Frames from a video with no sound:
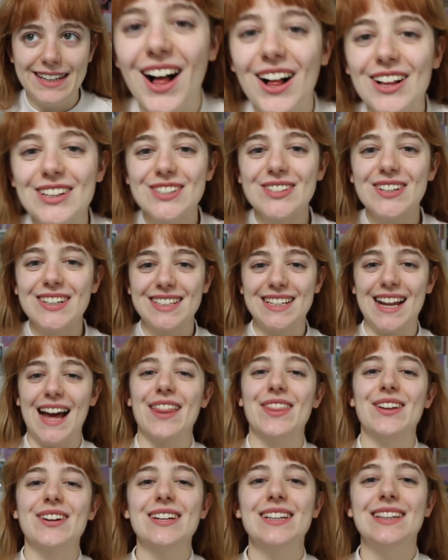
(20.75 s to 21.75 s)
Also,
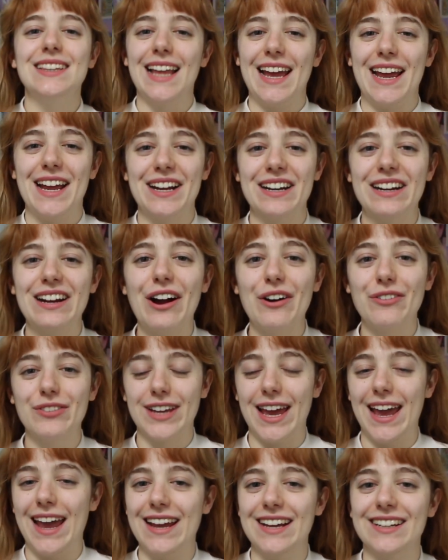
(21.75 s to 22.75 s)
another layer of
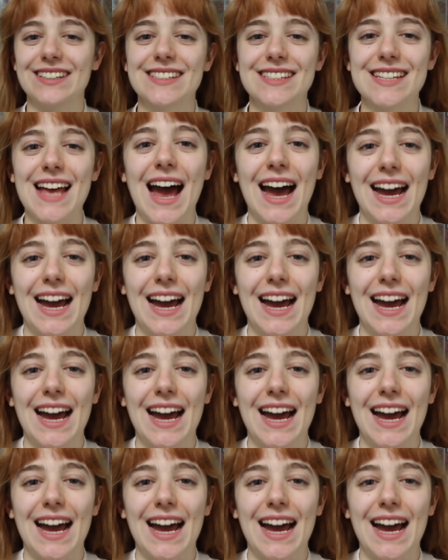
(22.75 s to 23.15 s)
chaos